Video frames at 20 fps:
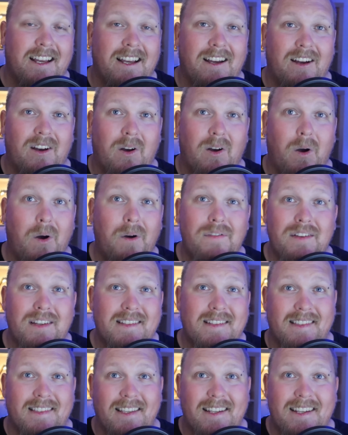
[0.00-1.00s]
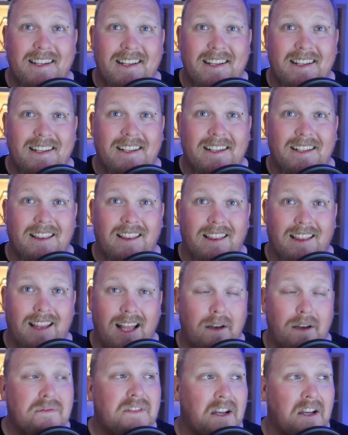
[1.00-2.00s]
obviously
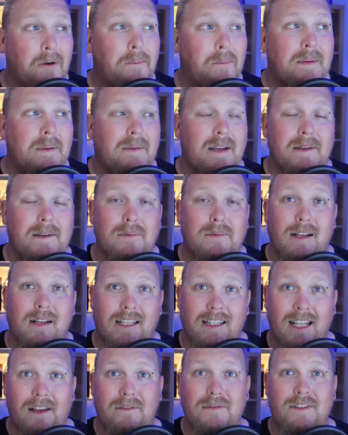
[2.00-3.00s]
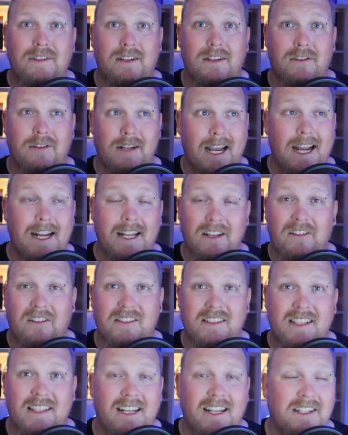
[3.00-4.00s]
loves helping people and loves creating
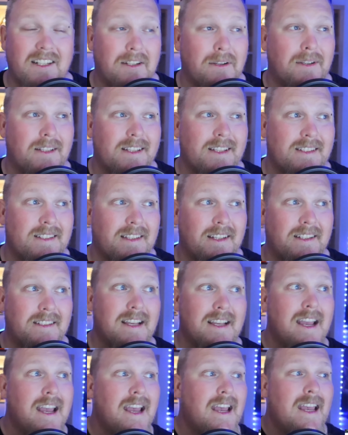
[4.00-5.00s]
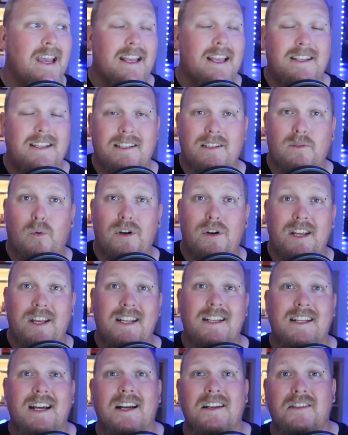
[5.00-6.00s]
content and doing these things. This is what he
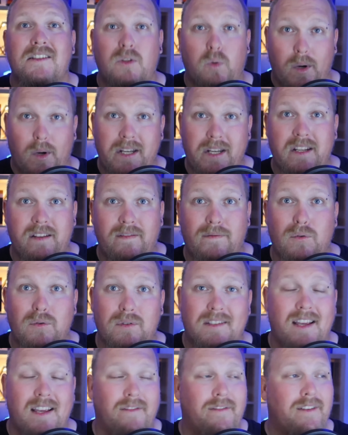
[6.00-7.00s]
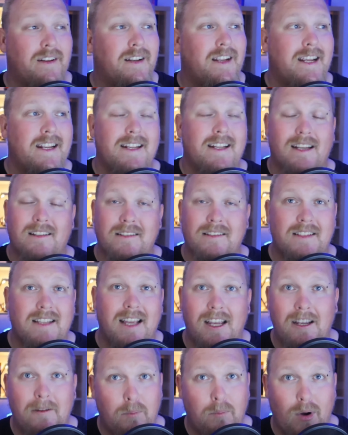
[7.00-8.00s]
does 24/7. He doesn't
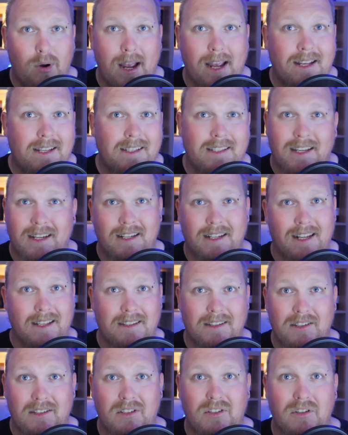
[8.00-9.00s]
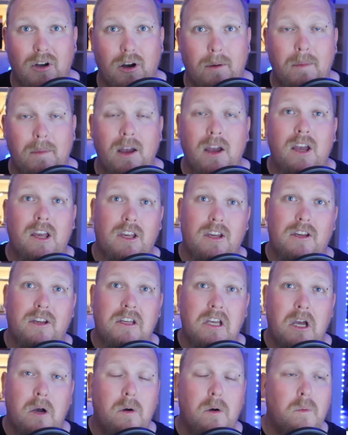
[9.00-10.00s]
take breaks. He doesn't stop. You can
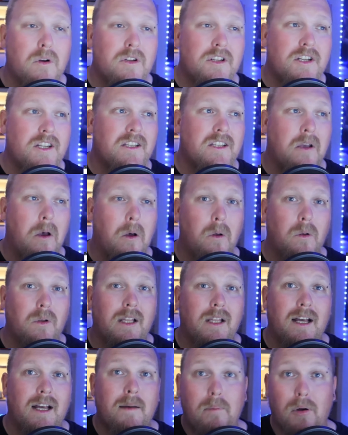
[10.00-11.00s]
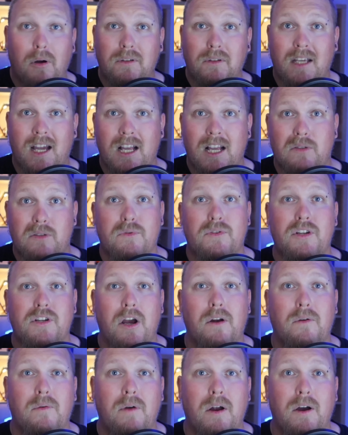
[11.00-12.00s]
go and watch his whole podcast with Joe
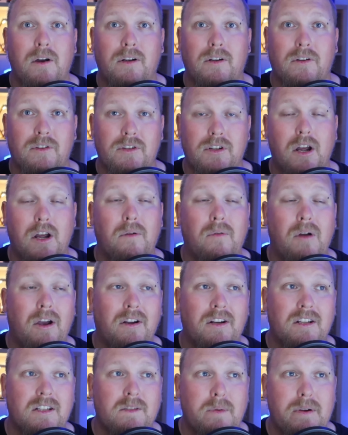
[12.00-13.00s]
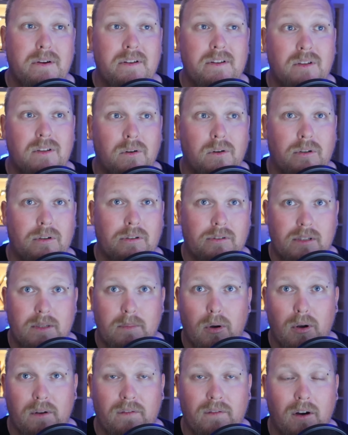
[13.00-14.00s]
Rogan on the Joe Rogan Experience on
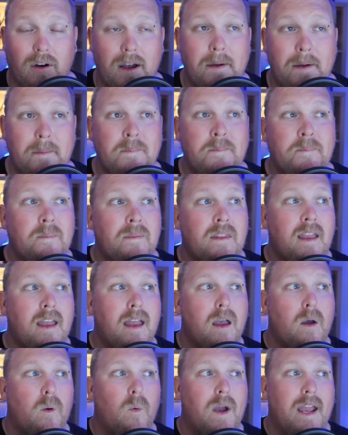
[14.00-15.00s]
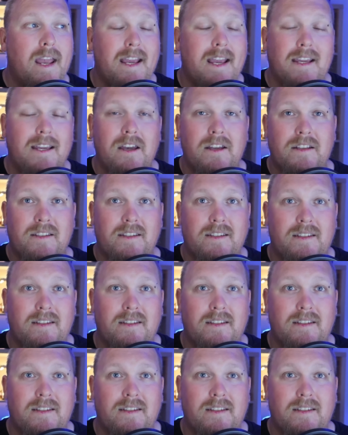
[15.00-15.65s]
Spotify, where he gets